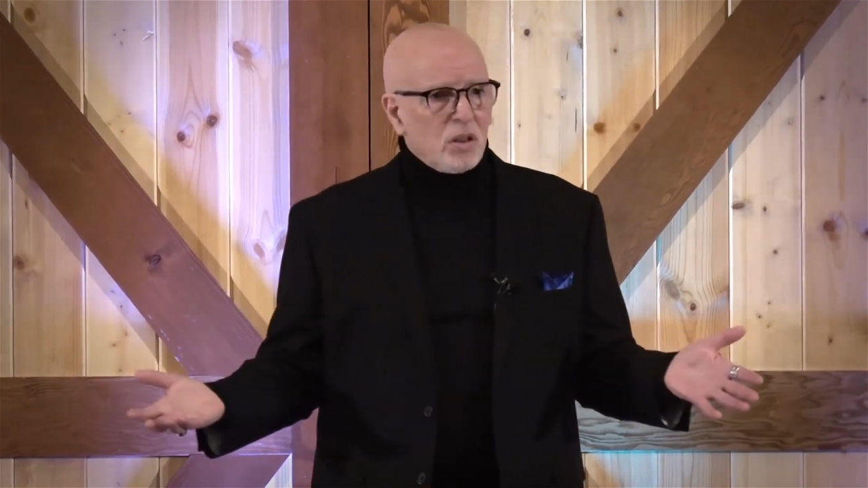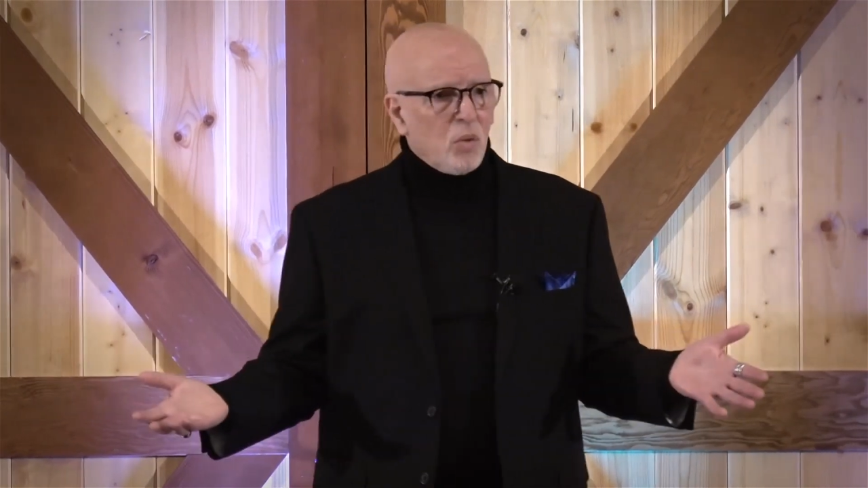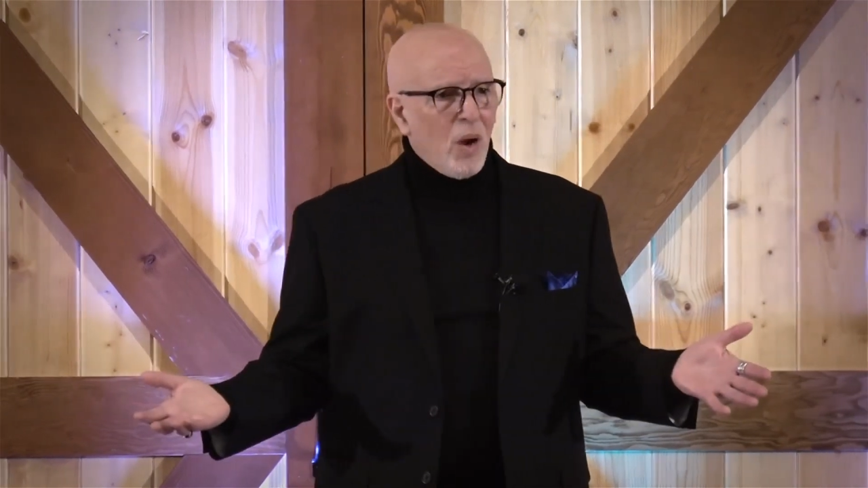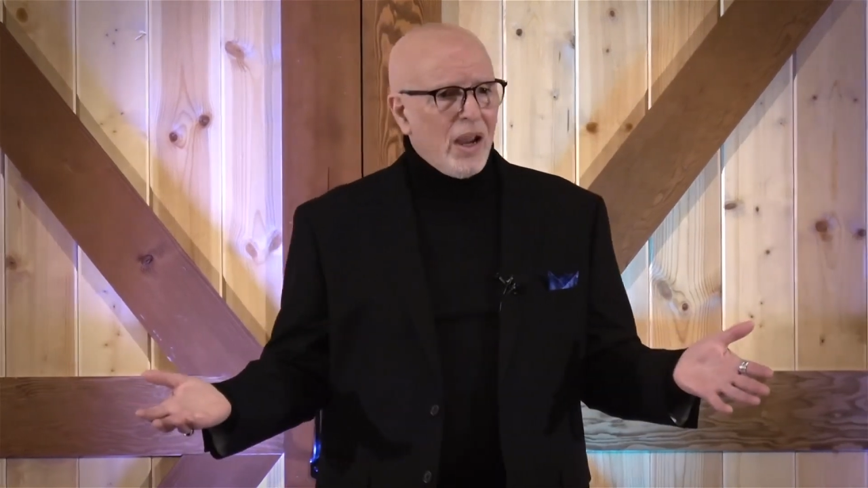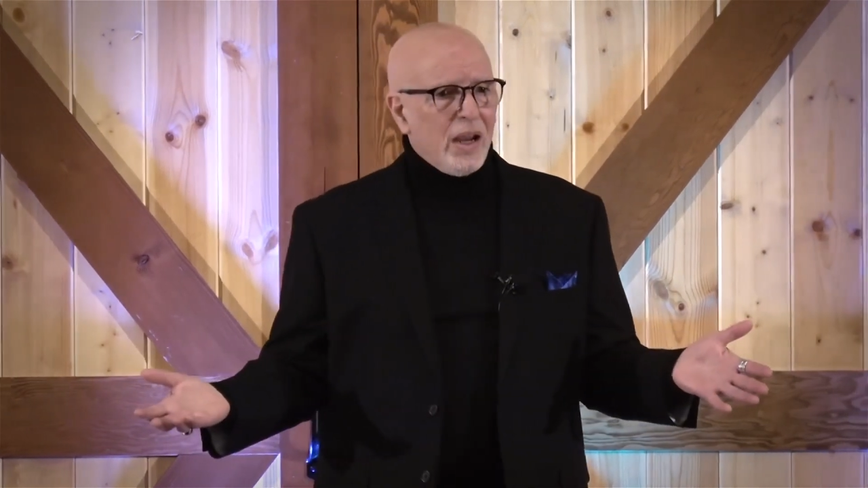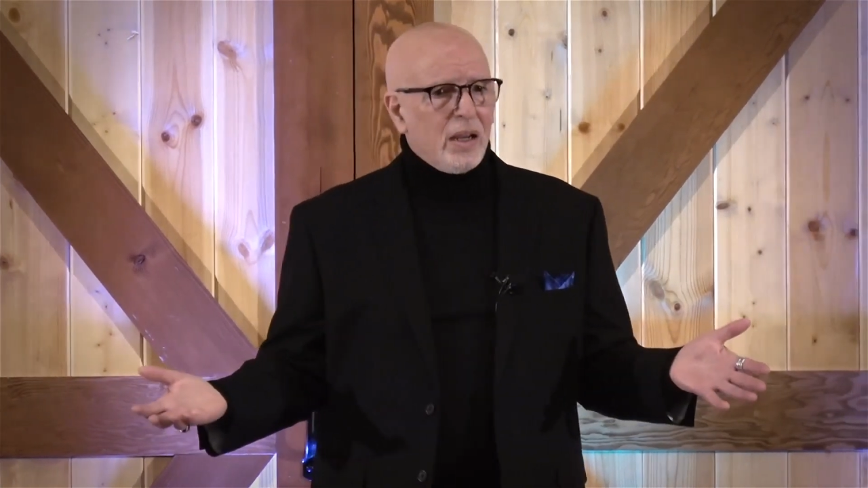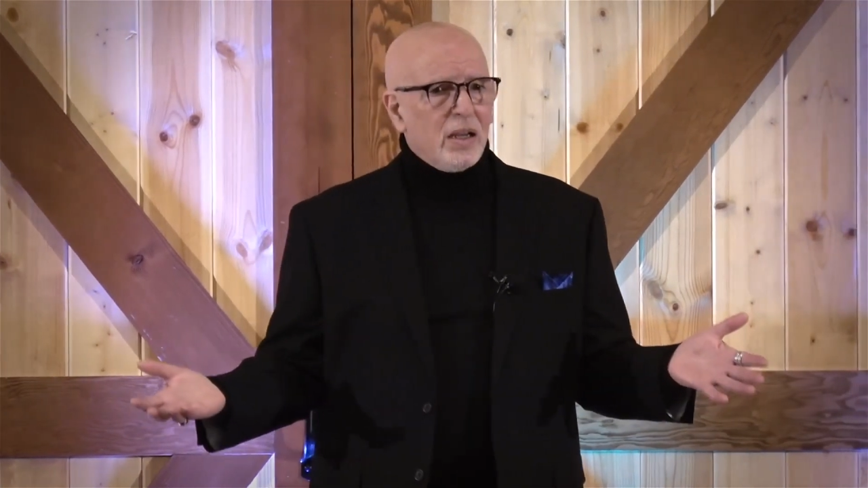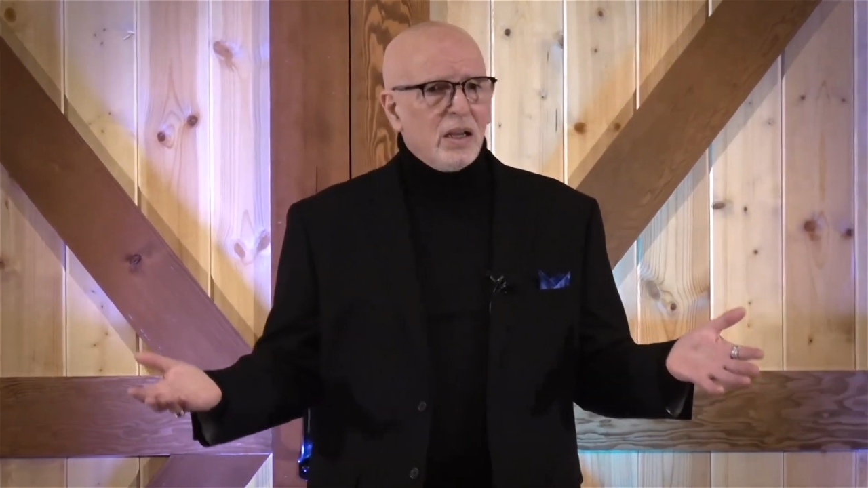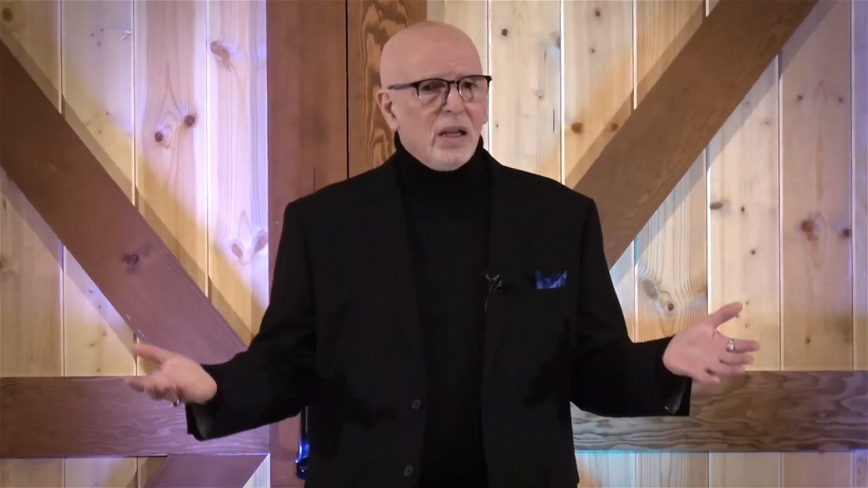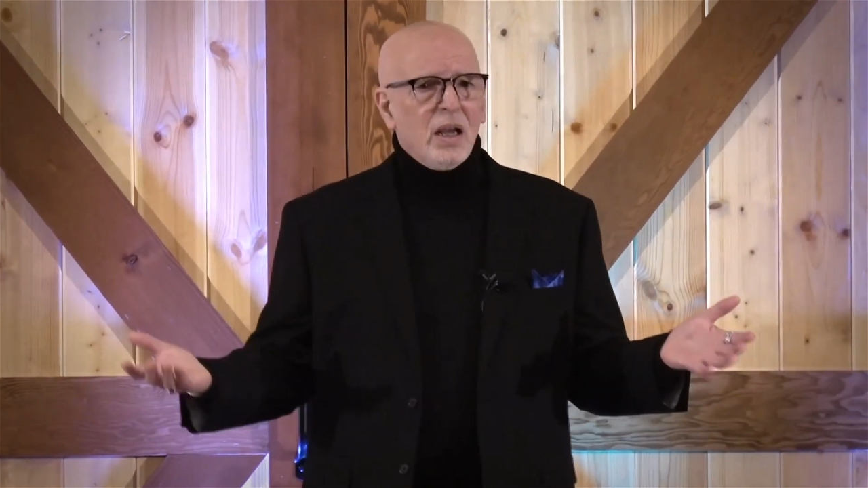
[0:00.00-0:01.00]
way.
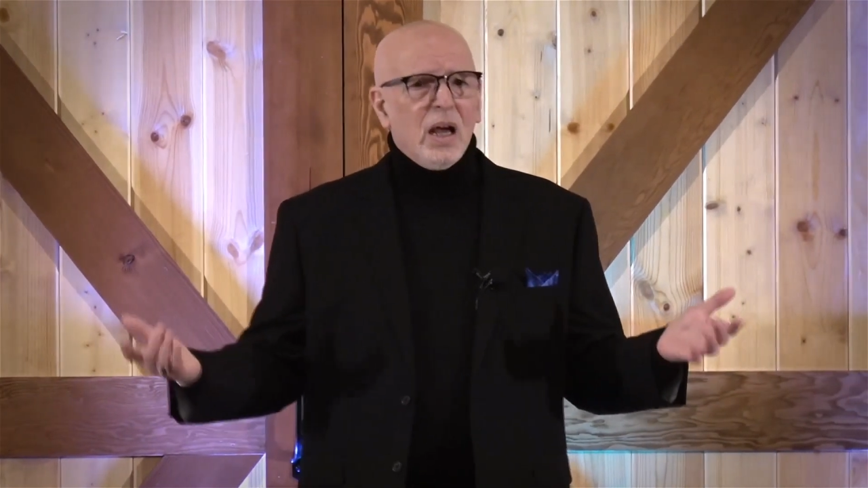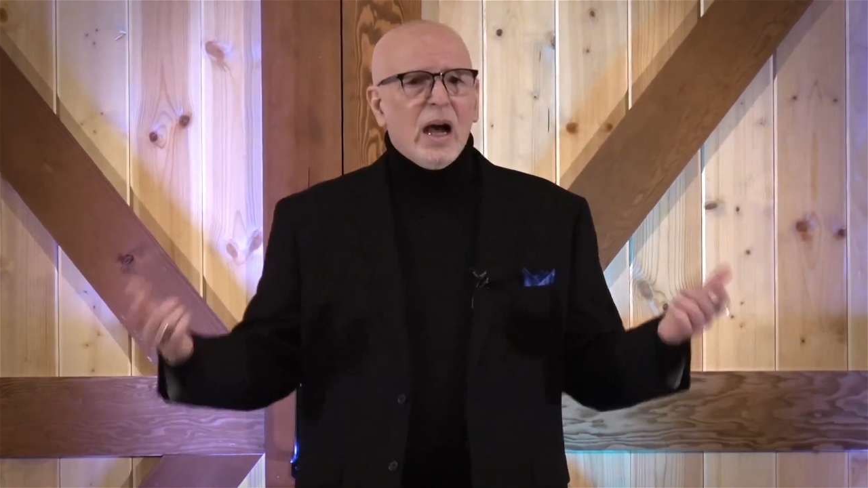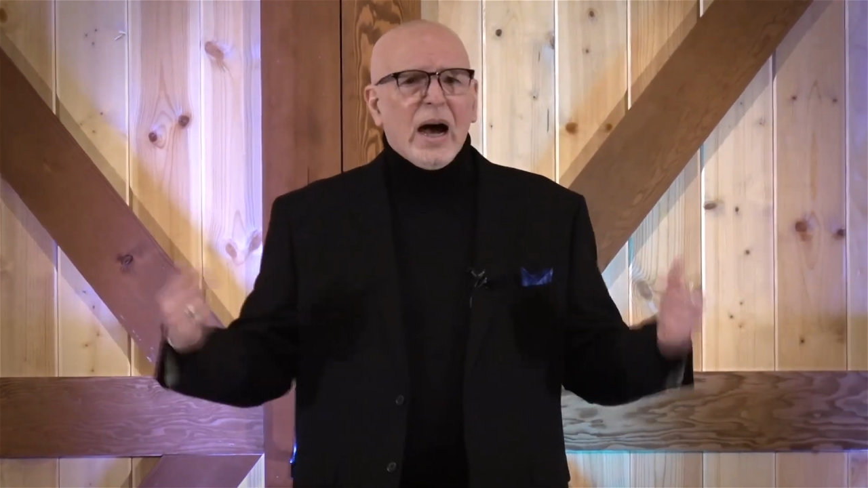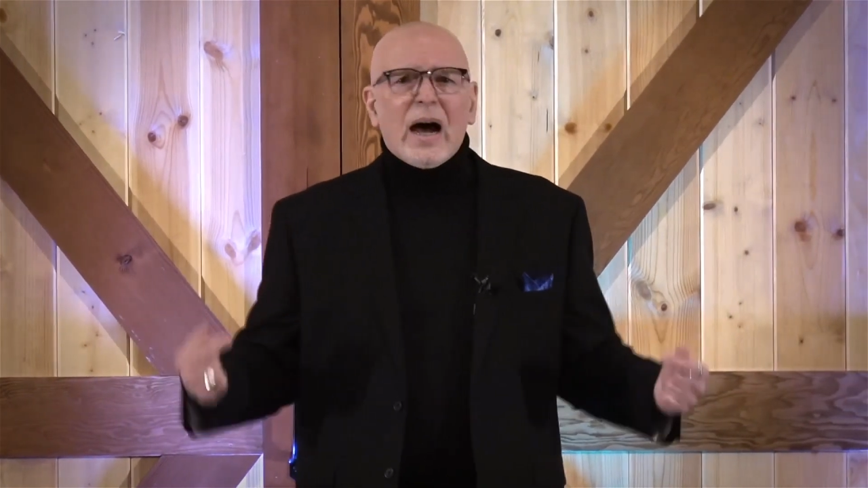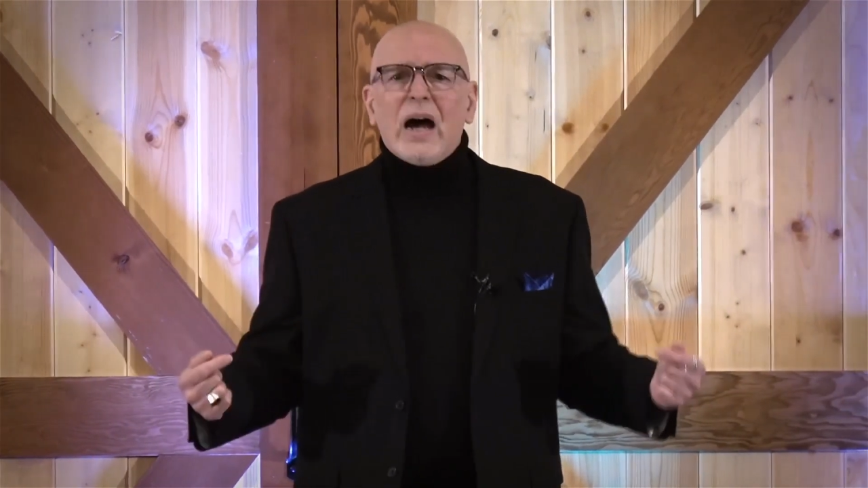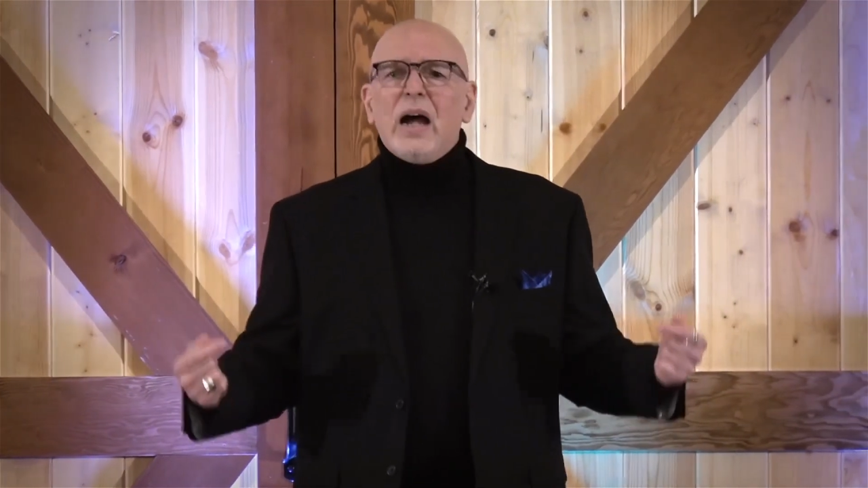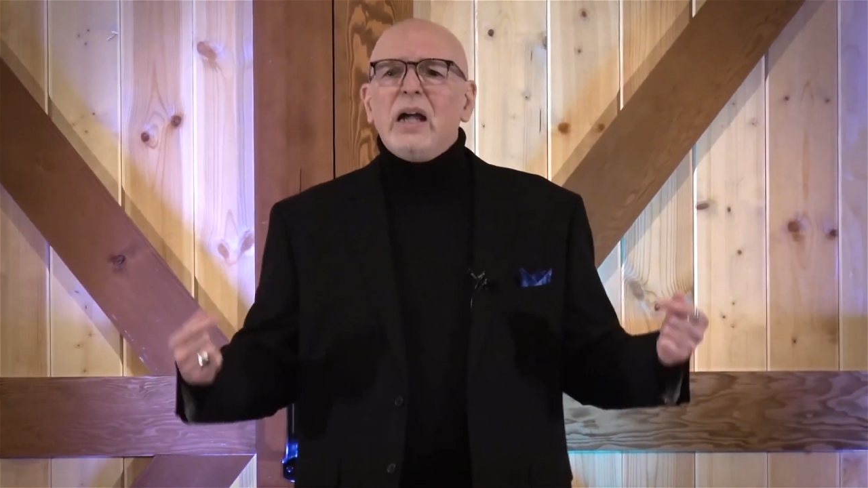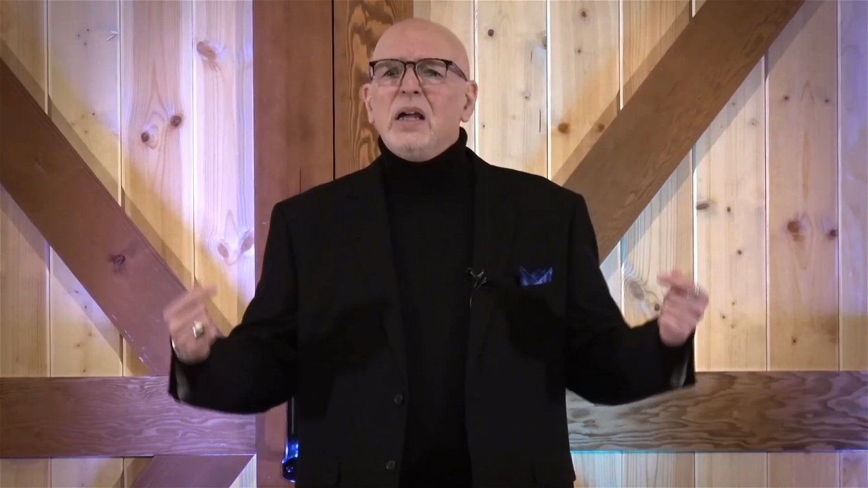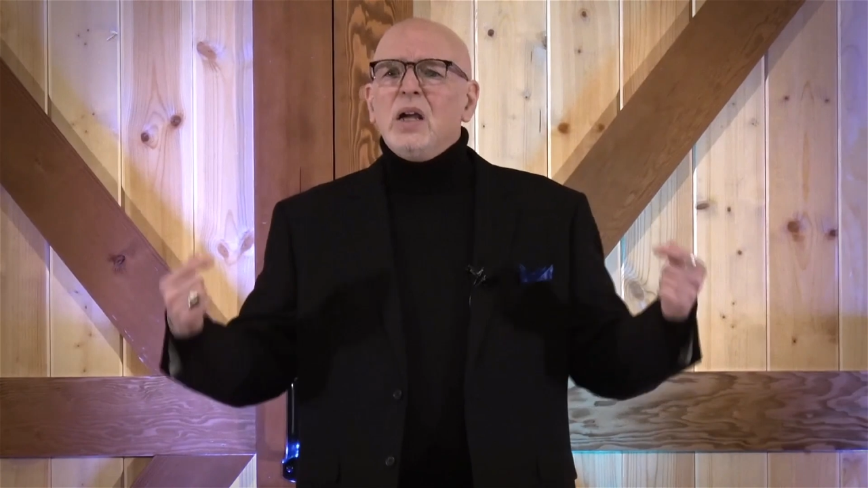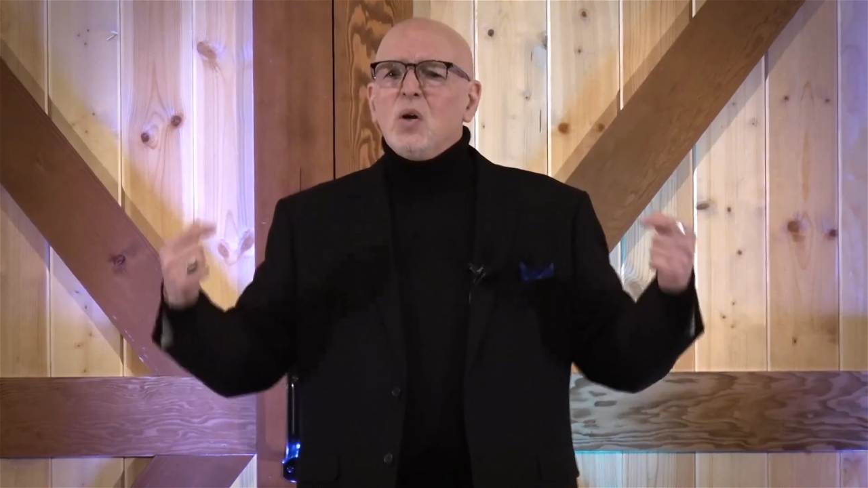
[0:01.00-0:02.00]
I